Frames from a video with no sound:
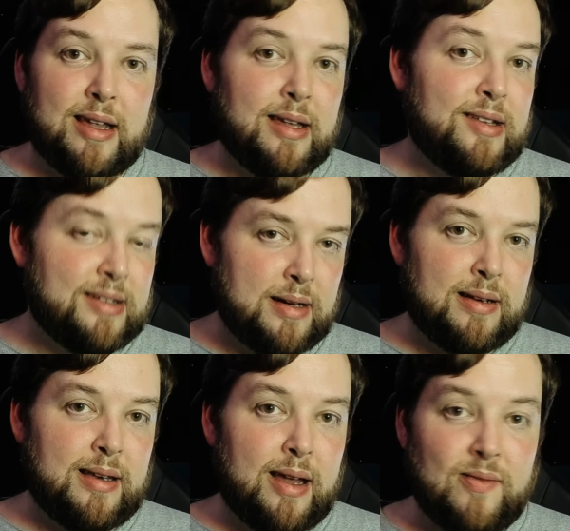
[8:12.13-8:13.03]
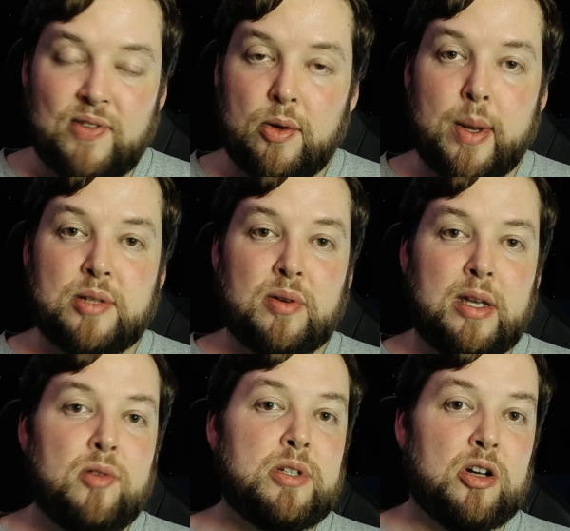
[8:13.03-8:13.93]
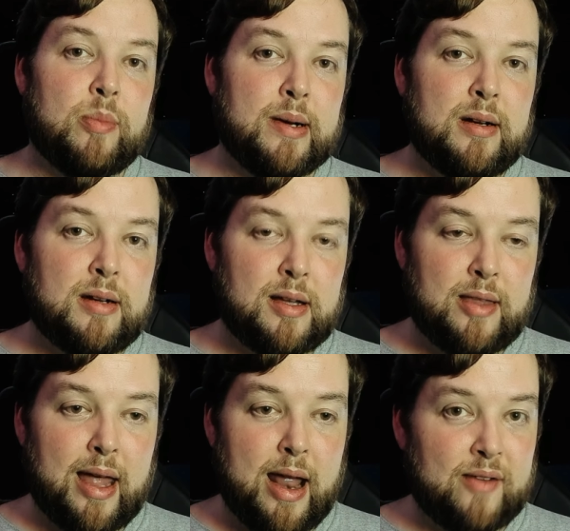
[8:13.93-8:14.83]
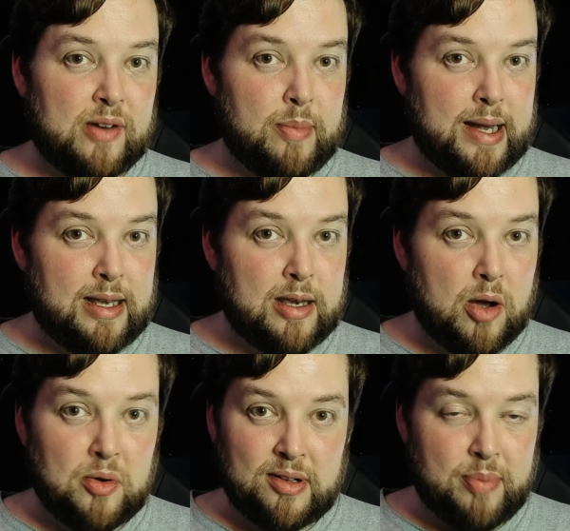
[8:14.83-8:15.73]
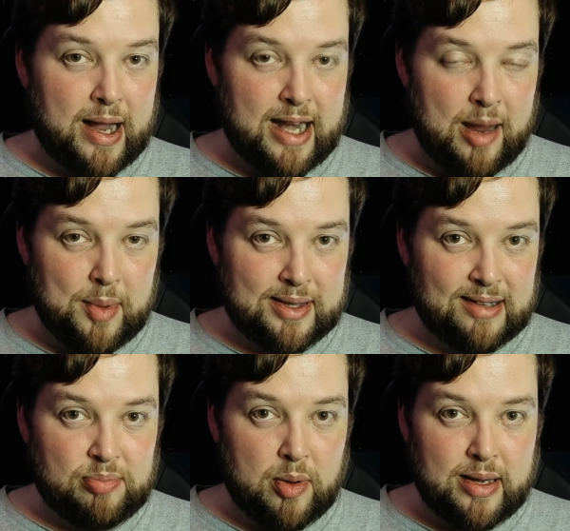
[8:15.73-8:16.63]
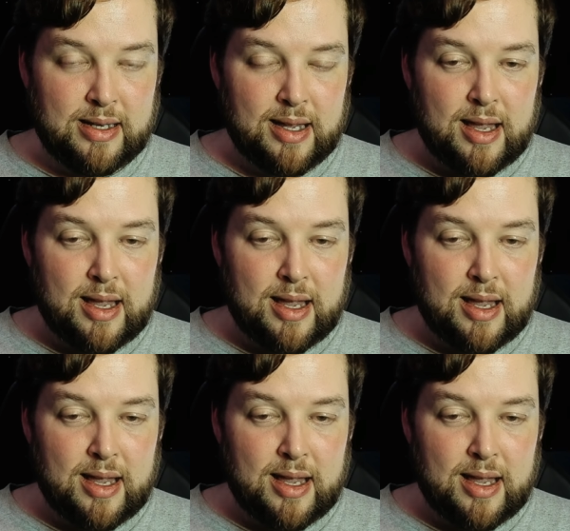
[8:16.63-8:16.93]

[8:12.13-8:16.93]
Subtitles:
a certain influential YouTuber that everybody knows by name at this point,